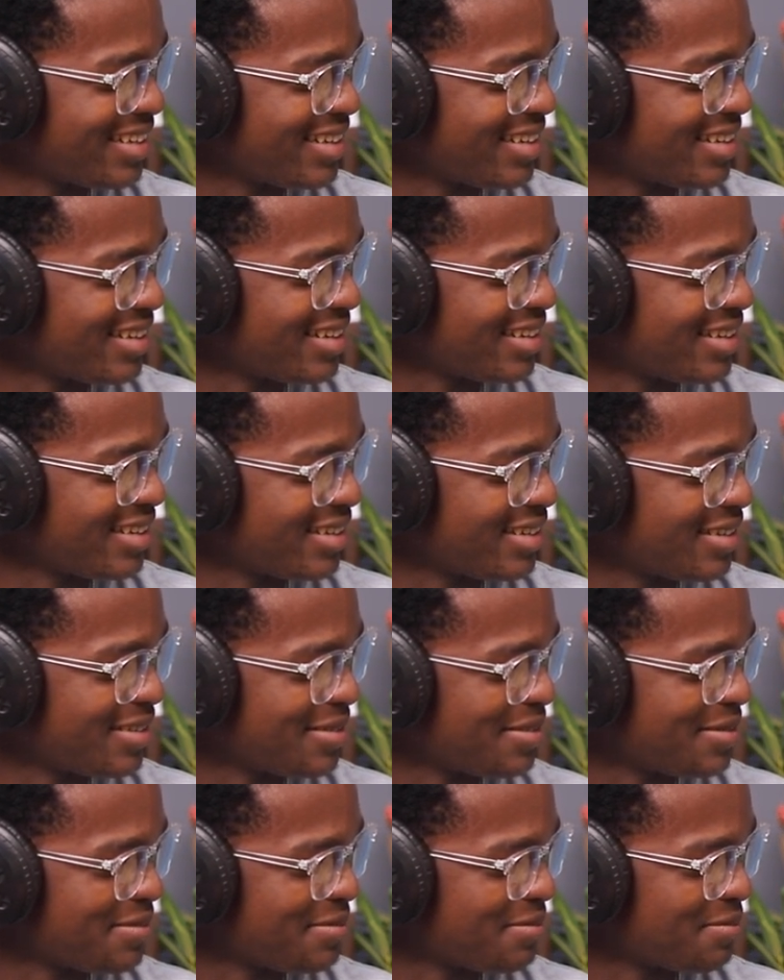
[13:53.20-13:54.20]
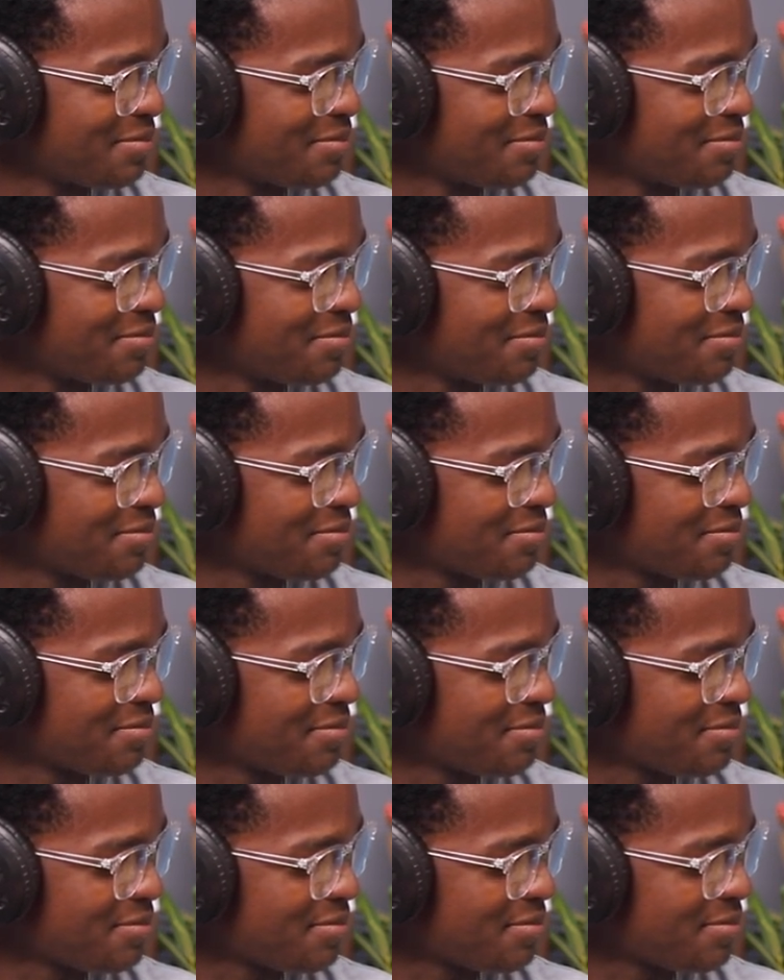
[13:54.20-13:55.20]

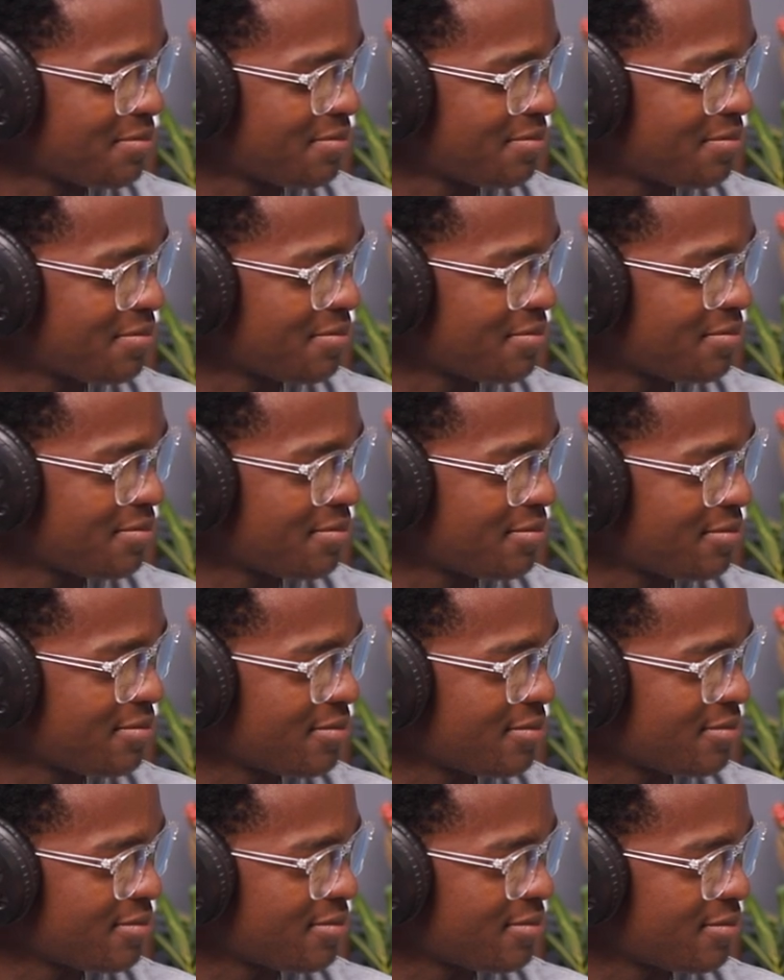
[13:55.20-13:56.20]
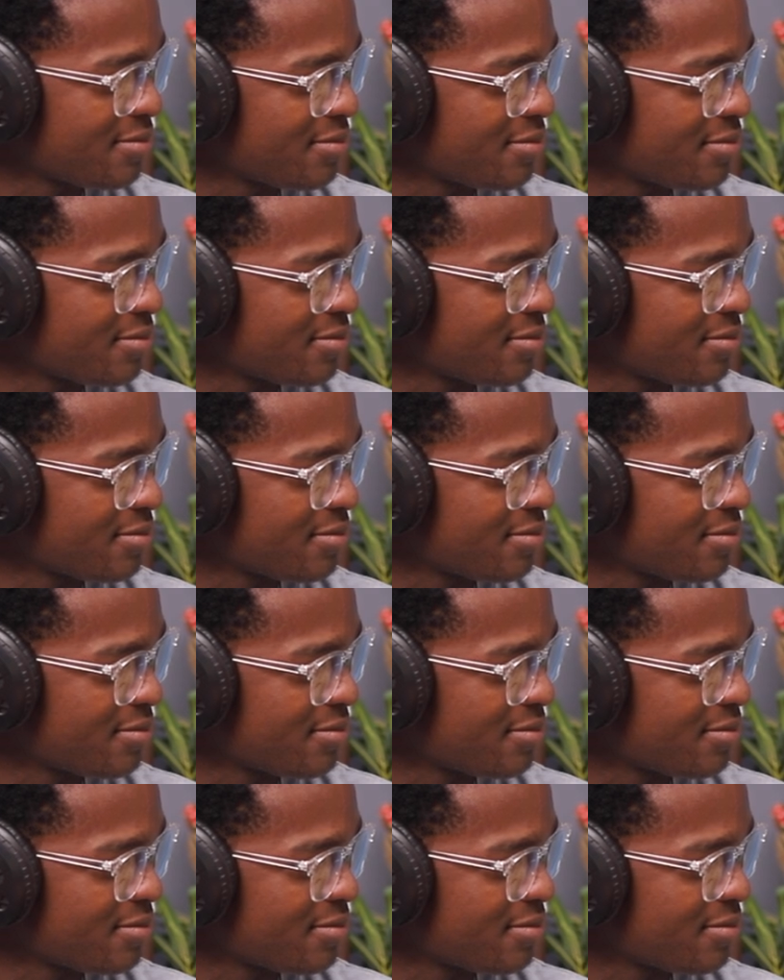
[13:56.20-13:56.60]
[no speech]